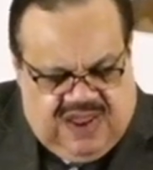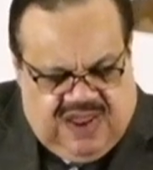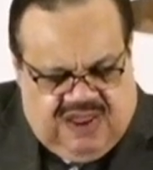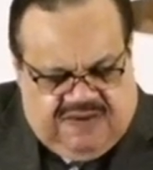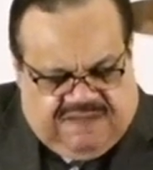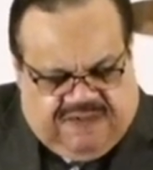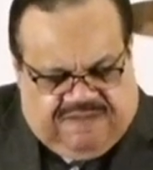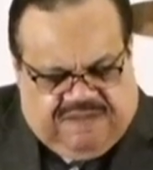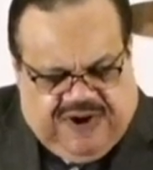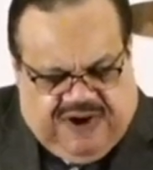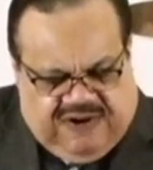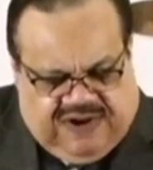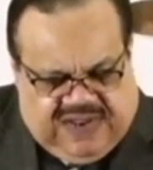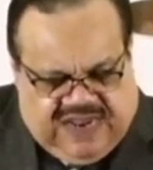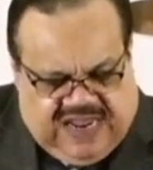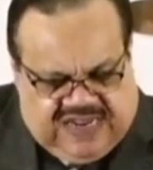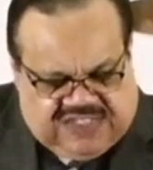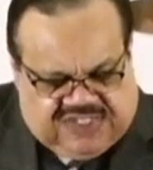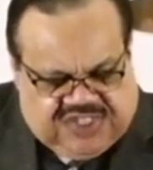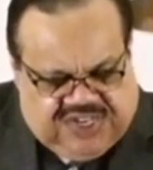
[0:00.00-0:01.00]
For verily
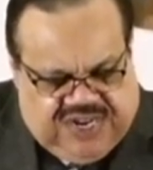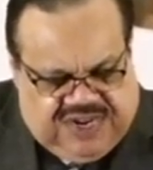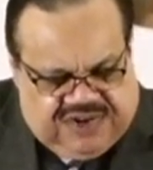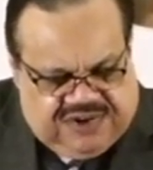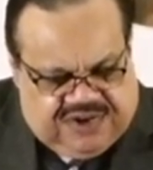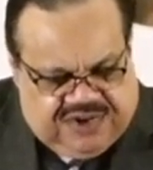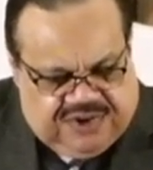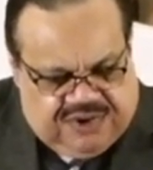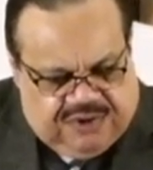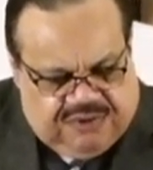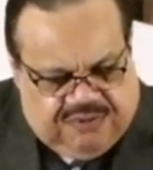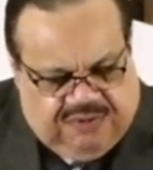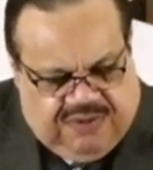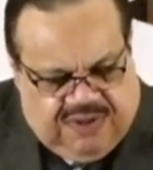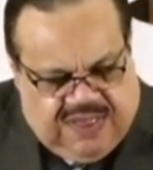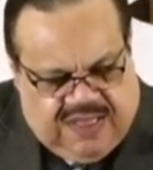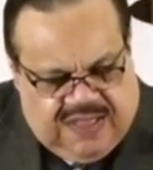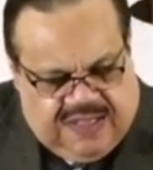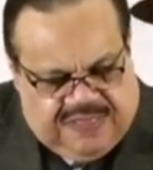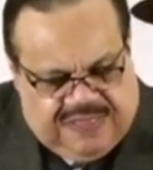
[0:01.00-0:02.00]
I say unto you,
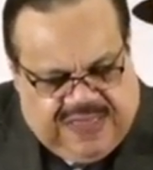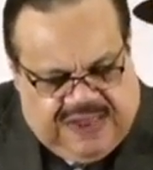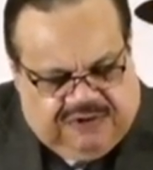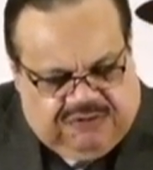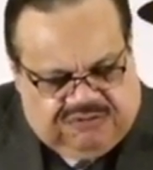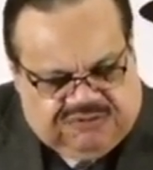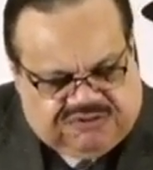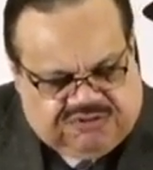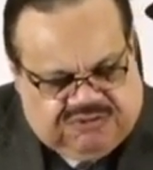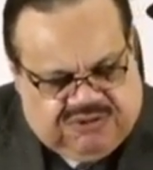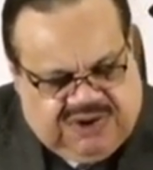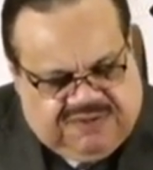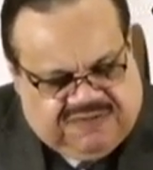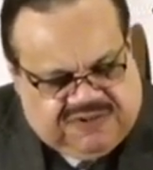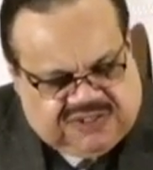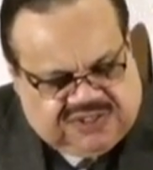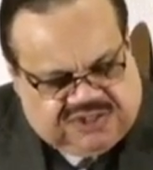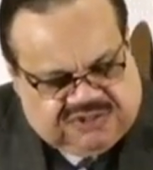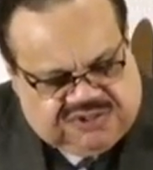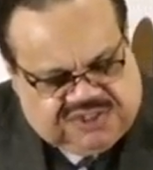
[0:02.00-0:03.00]
that
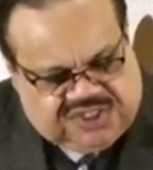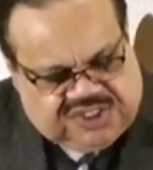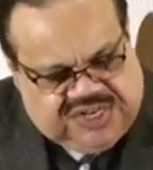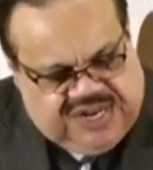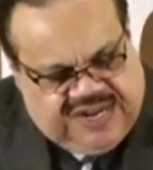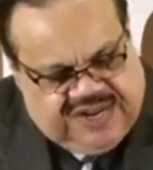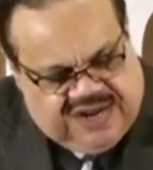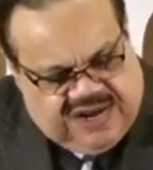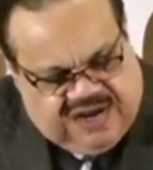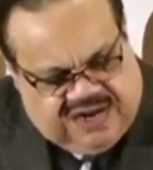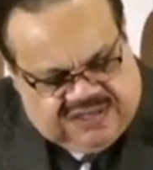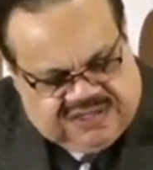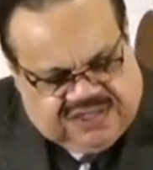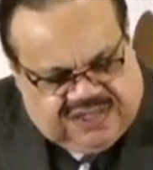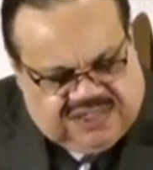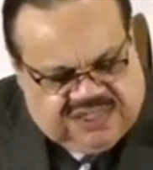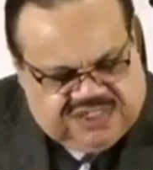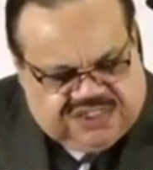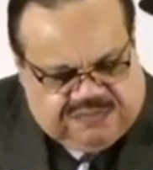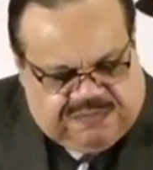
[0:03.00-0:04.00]
whosoever shall say unto
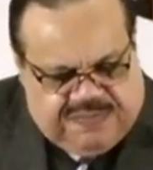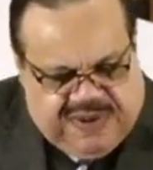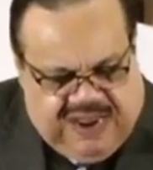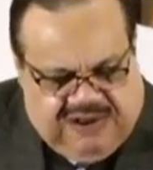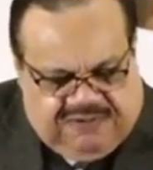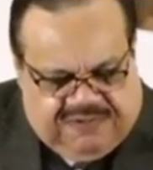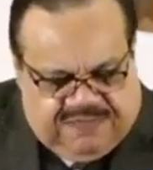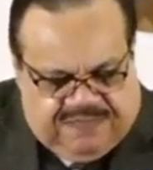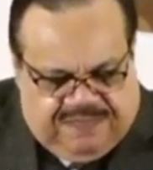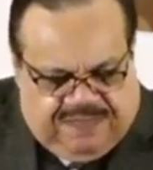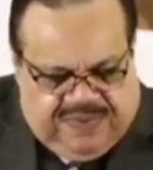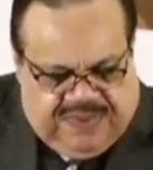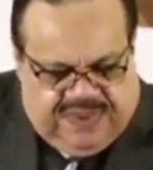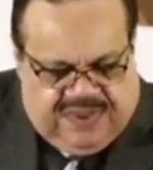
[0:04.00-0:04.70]
this mountain,